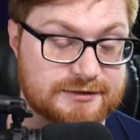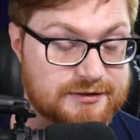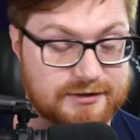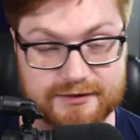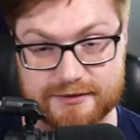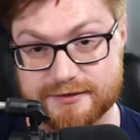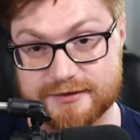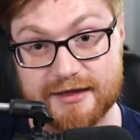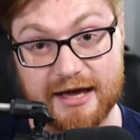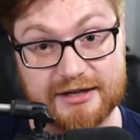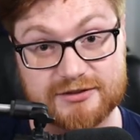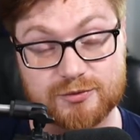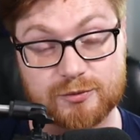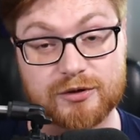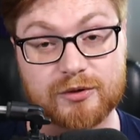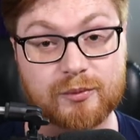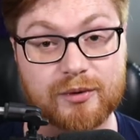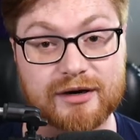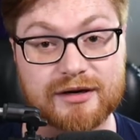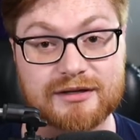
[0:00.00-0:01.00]
That's
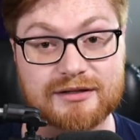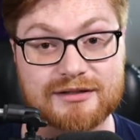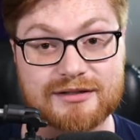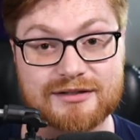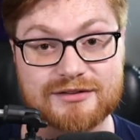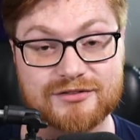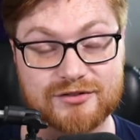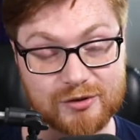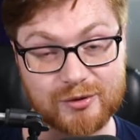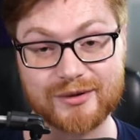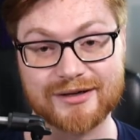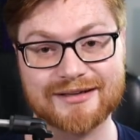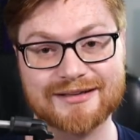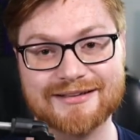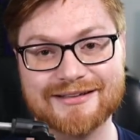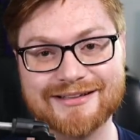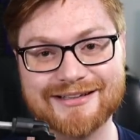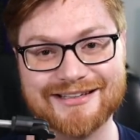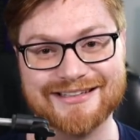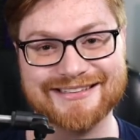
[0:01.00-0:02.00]
one way to do
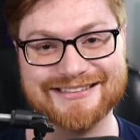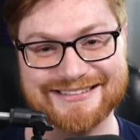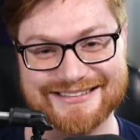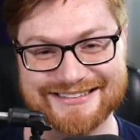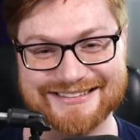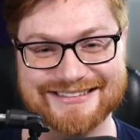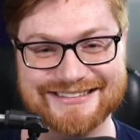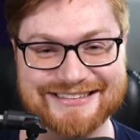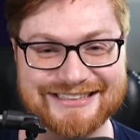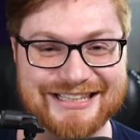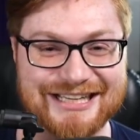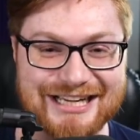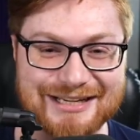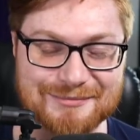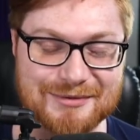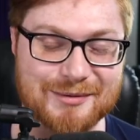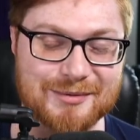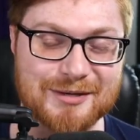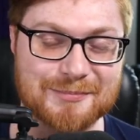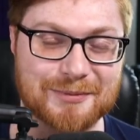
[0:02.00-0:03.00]
it.
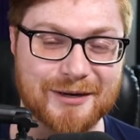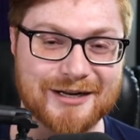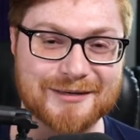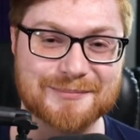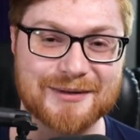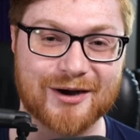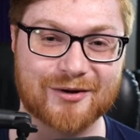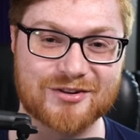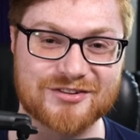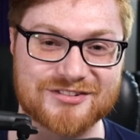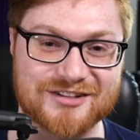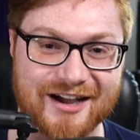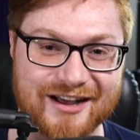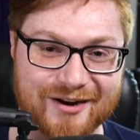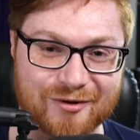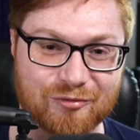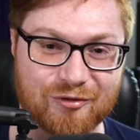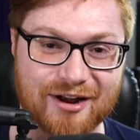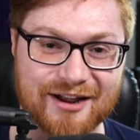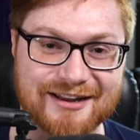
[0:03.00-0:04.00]
Maybe Bug Bounty's got it
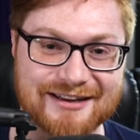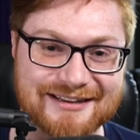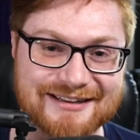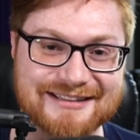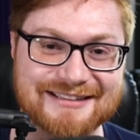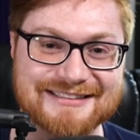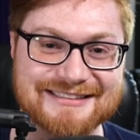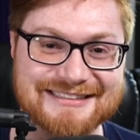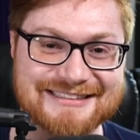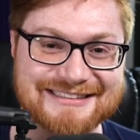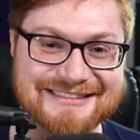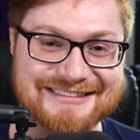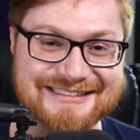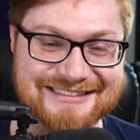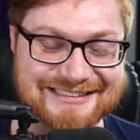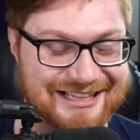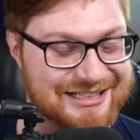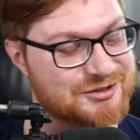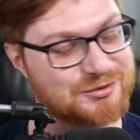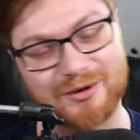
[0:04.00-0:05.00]
right.
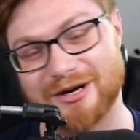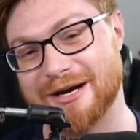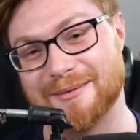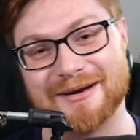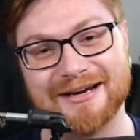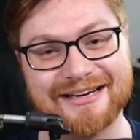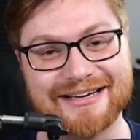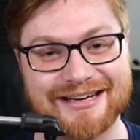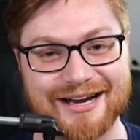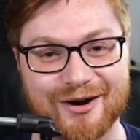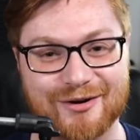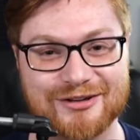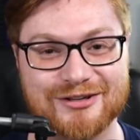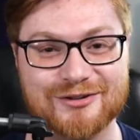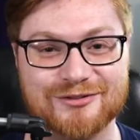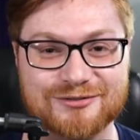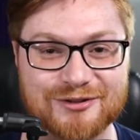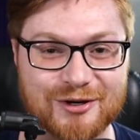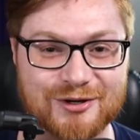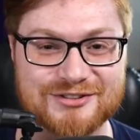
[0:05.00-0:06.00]
That's why I'm hanging out here,
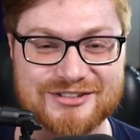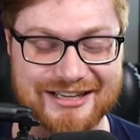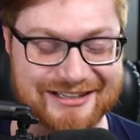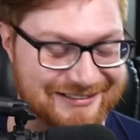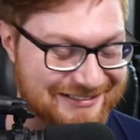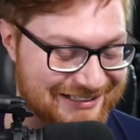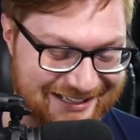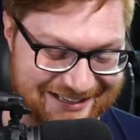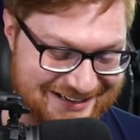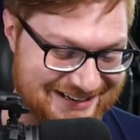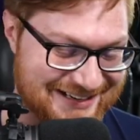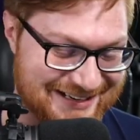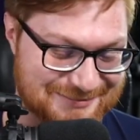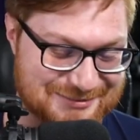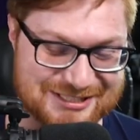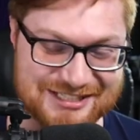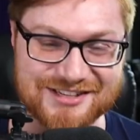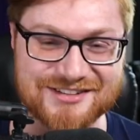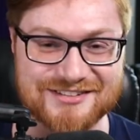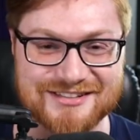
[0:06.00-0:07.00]
folks. I'm
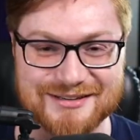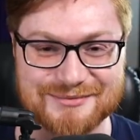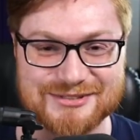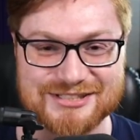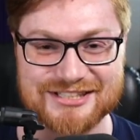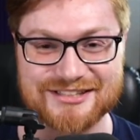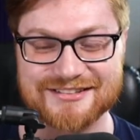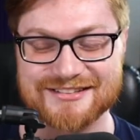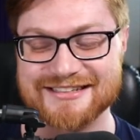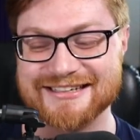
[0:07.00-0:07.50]
cheesing.